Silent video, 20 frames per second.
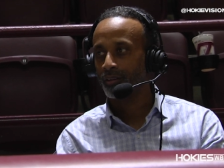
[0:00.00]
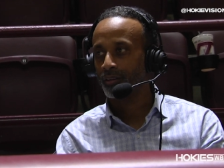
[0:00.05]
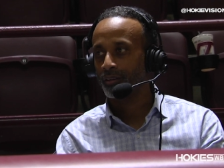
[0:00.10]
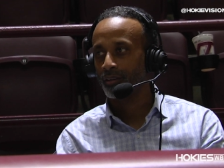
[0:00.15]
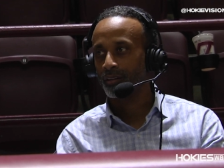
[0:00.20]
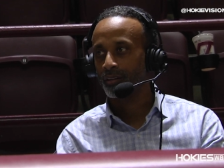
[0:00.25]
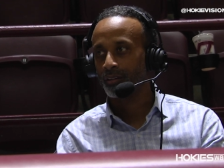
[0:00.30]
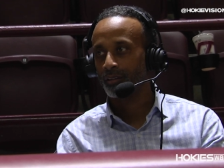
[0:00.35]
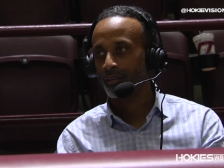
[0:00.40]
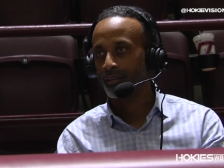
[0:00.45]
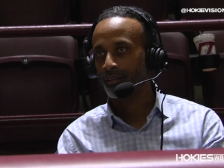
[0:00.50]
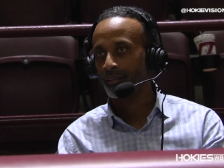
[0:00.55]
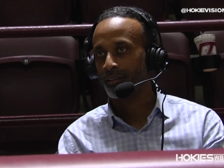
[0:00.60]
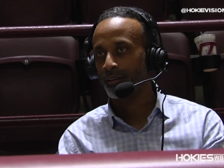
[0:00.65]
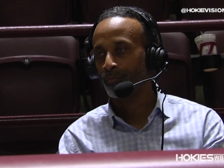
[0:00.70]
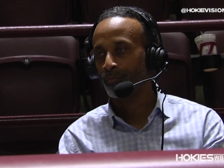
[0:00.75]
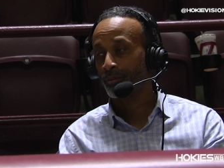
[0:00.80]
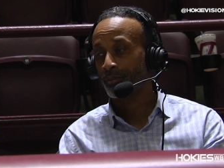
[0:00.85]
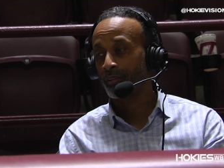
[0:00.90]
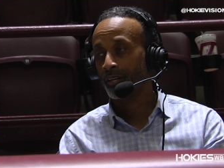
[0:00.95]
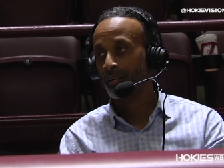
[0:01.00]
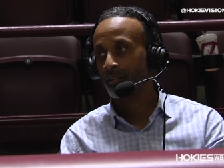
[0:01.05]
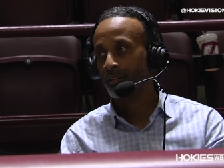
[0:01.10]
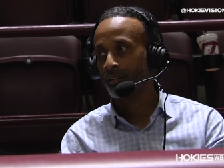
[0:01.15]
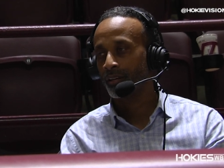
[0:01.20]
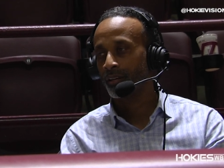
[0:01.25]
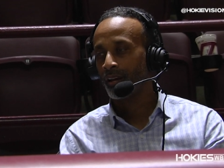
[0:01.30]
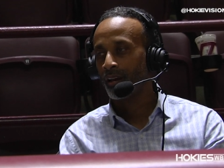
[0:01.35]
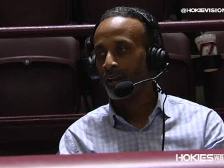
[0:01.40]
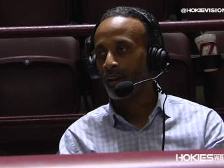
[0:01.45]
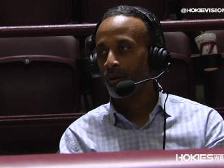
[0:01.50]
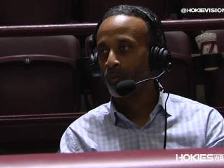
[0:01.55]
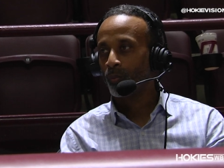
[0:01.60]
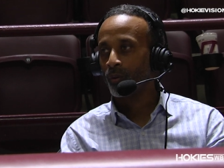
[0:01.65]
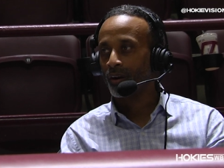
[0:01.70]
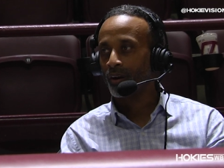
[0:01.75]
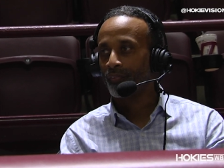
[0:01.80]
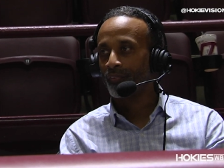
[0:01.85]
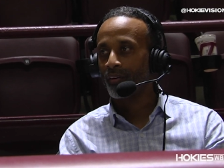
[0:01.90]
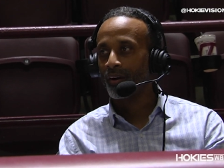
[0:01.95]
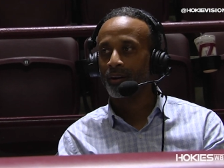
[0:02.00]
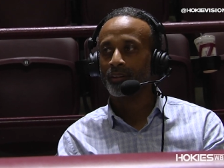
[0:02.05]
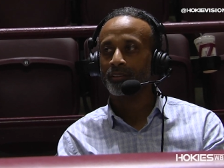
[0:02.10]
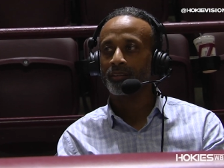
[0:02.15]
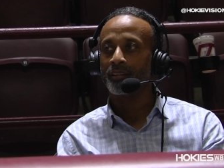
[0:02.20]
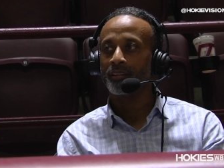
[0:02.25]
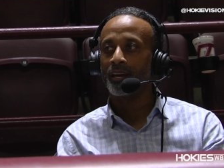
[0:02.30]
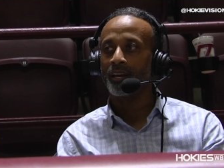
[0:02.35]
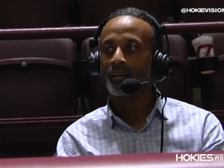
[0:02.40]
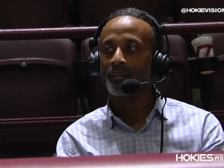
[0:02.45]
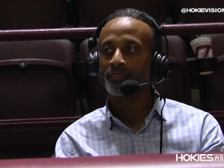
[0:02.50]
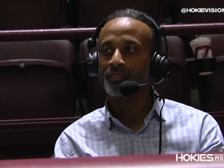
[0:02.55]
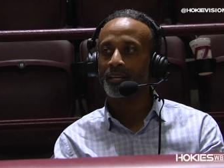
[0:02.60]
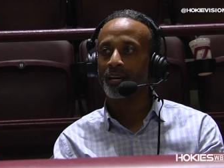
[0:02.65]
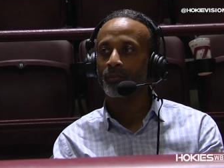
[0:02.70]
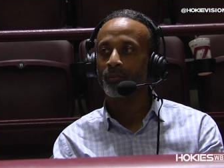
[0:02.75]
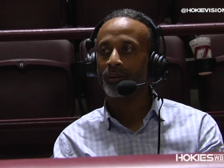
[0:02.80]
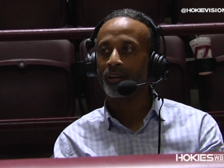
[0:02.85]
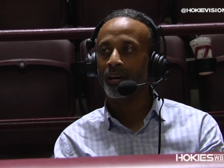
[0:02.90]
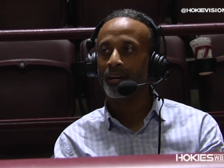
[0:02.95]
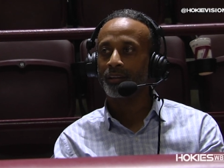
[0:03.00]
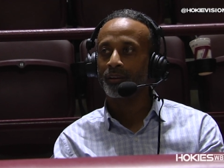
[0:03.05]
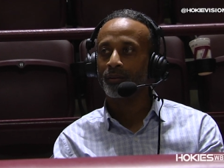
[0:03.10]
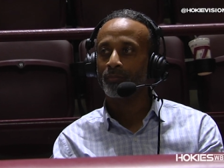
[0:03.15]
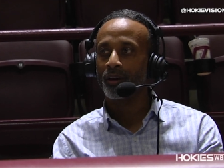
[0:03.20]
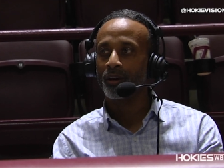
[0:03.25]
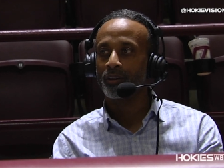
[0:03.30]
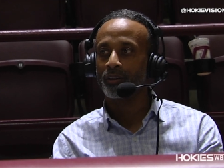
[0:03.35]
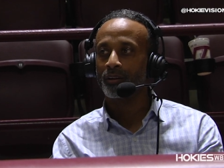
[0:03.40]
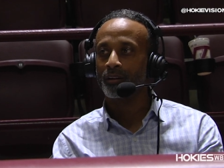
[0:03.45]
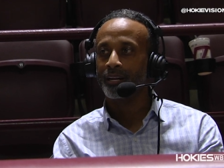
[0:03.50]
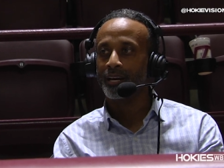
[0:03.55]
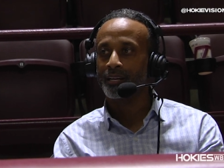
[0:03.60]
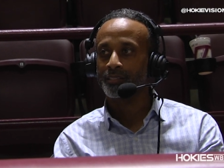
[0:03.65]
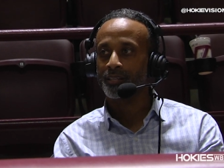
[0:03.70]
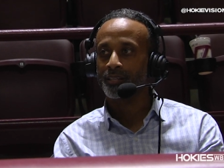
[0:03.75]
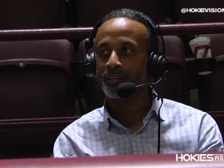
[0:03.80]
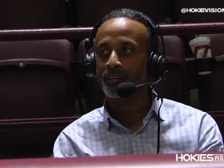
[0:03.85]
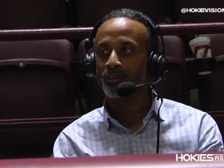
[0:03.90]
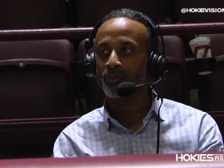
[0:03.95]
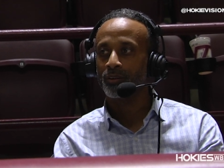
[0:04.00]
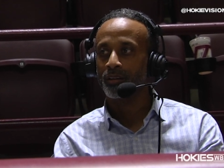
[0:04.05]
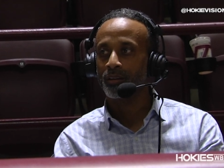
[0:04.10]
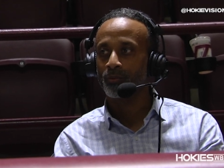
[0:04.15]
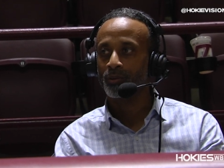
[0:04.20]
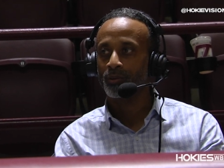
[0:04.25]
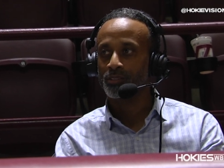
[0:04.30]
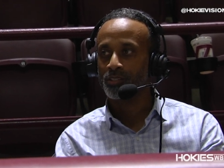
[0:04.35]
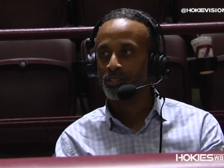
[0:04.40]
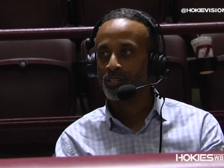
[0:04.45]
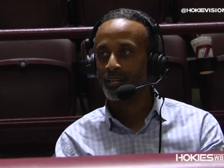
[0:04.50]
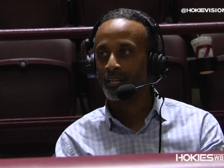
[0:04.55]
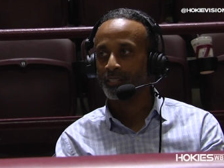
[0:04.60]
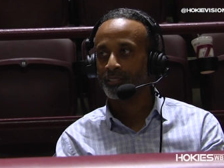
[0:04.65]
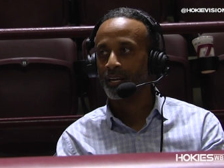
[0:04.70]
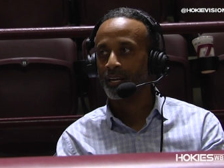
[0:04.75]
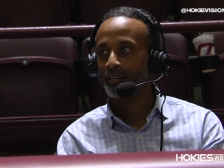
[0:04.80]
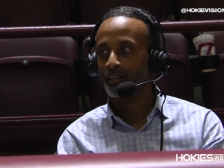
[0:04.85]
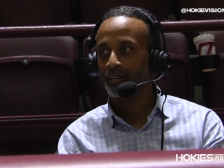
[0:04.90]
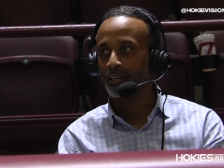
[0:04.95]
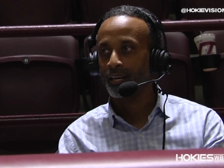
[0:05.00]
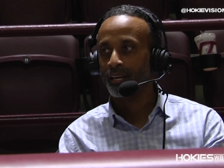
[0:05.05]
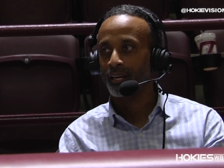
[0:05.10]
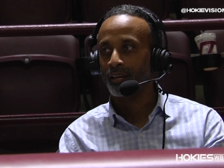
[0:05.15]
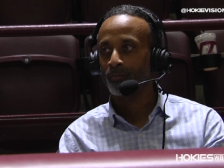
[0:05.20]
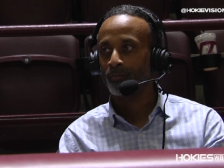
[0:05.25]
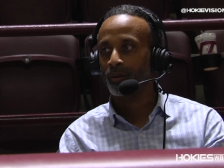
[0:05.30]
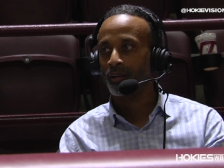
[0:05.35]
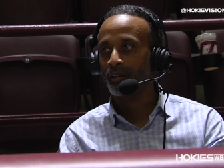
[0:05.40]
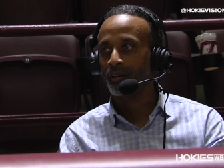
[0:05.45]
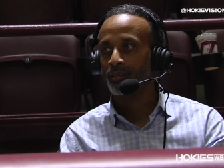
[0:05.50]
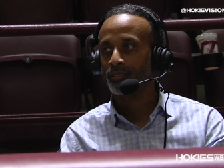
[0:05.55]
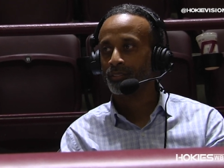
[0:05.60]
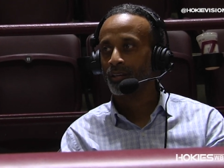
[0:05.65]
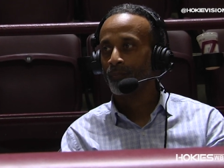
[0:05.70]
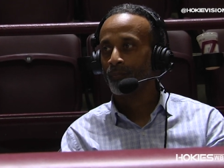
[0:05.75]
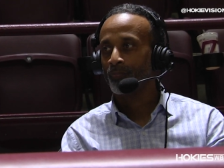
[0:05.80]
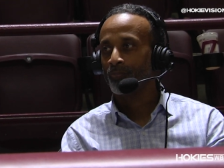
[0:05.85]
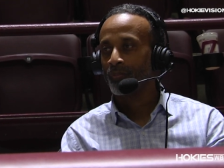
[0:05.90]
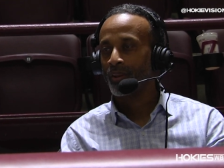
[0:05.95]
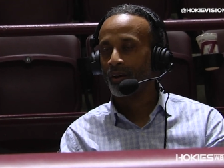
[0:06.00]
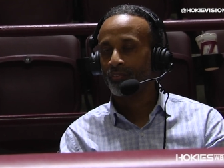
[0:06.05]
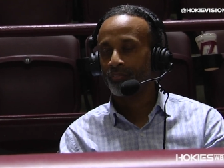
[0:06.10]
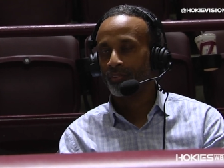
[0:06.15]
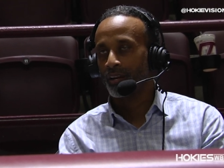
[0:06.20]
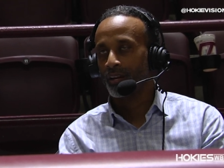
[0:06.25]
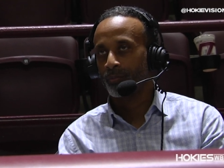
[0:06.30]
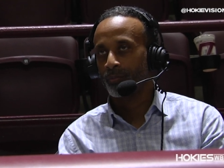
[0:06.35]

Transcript: And, uh, and, and particularly what I found out today is that we got to get better in executing when Chanette's not in the game because I felt